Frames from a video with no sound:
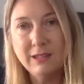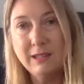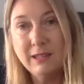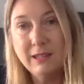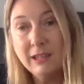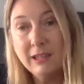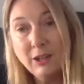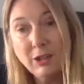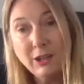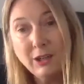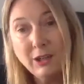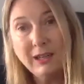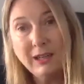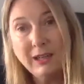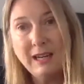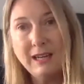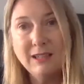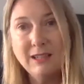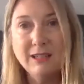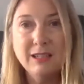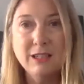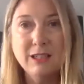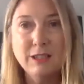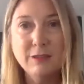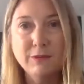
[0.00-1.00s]
in a lot of
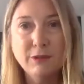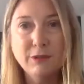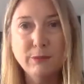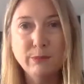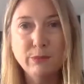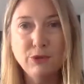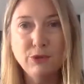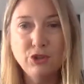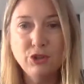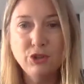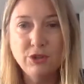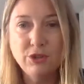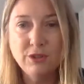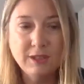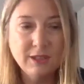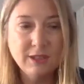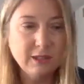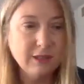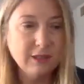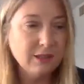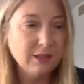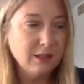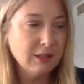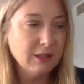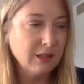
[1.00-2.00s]
cases, for
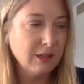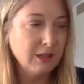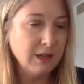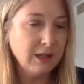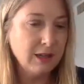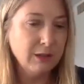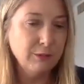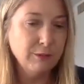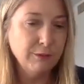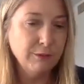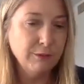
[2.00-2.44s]
producers to kind of,